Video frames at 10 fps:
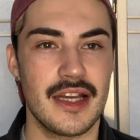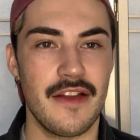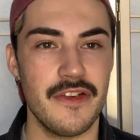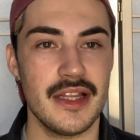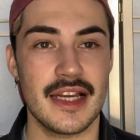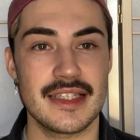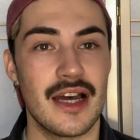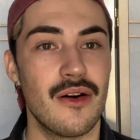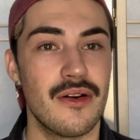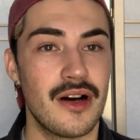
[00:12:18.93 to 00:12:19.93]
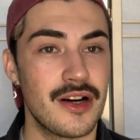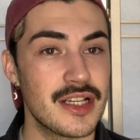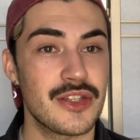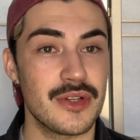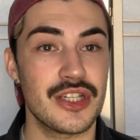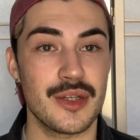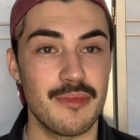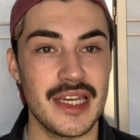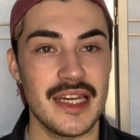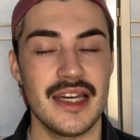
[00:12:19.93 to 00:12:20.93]
And I feel like that's how artistry should
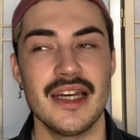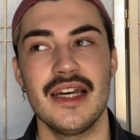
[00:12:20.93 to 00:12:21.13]
be.